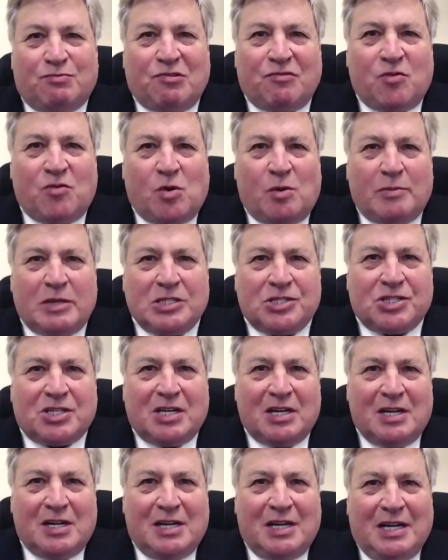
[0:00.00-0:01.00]
performance
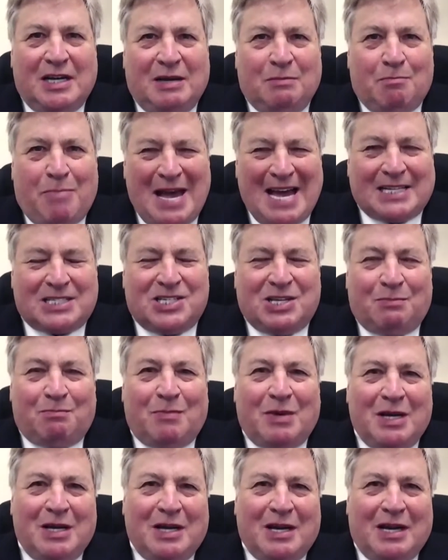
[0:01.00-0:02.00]
impacts
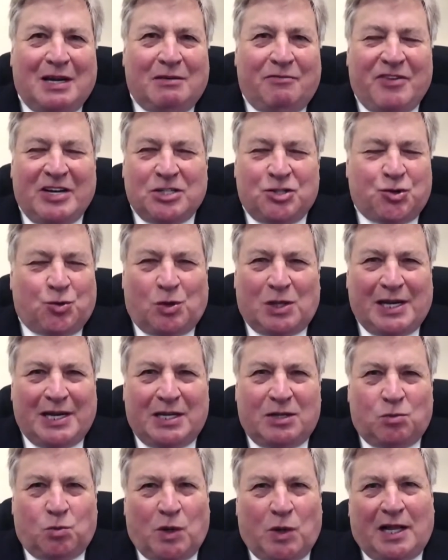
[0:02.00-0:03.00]
him.
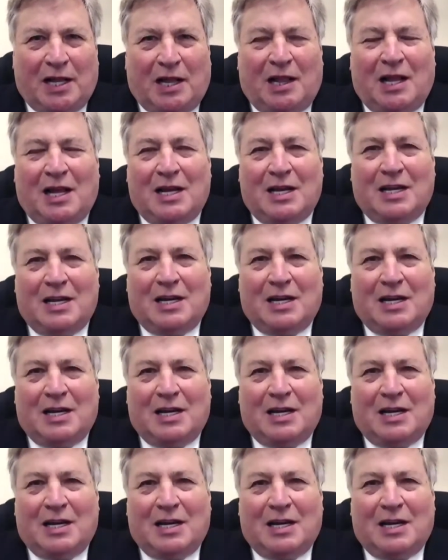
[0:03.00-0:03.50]
Eventually it will.